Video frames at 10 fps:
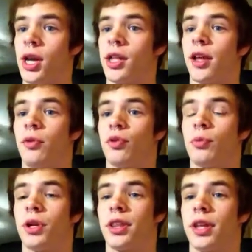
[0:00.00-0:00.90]
And that was
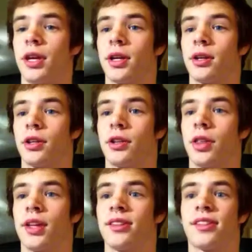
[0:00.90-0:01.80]
one thing
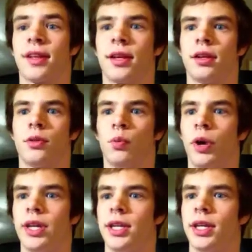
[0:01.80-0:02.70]
that sent
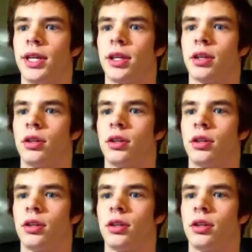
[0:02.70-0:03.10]
Whitney